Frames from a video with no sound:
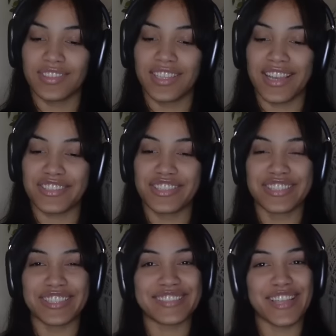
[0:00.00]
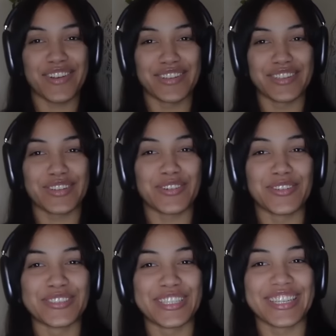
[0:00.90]
Yeah, she does sound a little
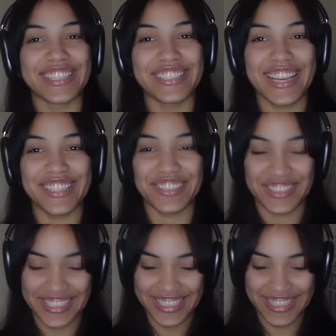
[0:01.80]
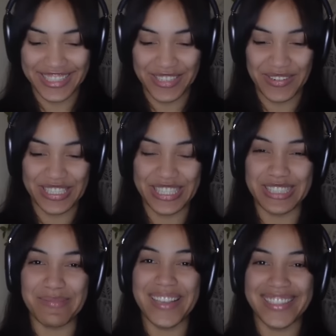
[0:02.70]
older than she actually is, the way she
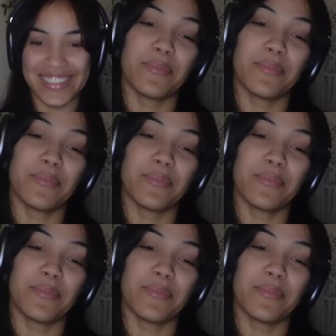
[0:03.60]
speaks.